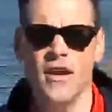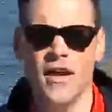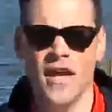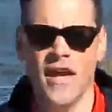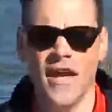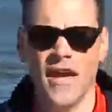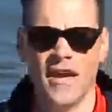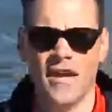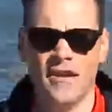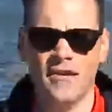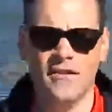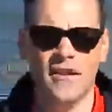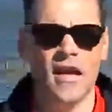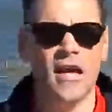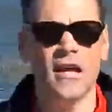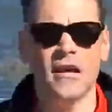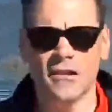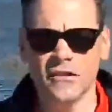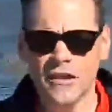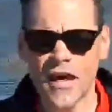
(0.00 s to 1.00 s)
and
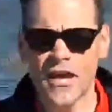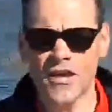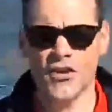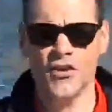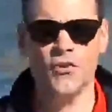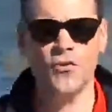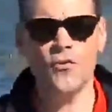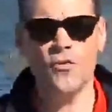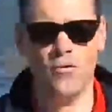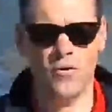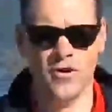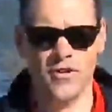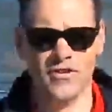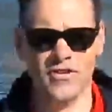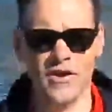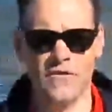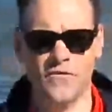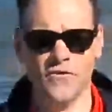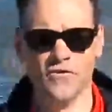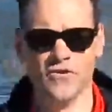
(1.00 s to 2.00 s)
let you
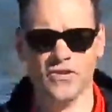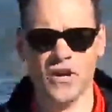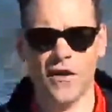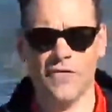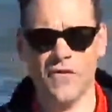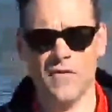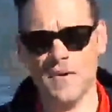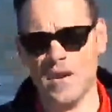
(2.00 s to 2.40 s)
see for yourself.